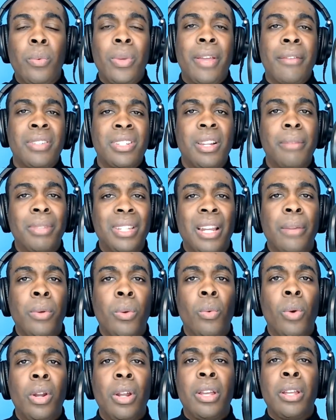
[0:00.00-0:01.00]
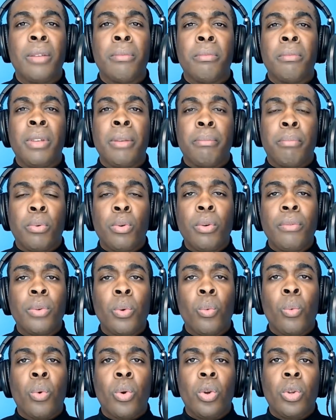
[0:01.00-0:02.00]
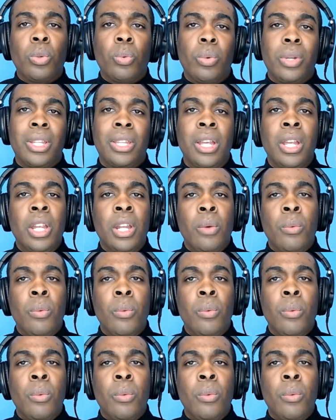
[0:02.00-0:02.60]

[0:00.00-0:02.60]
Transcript: we have something that we want to improve the world with,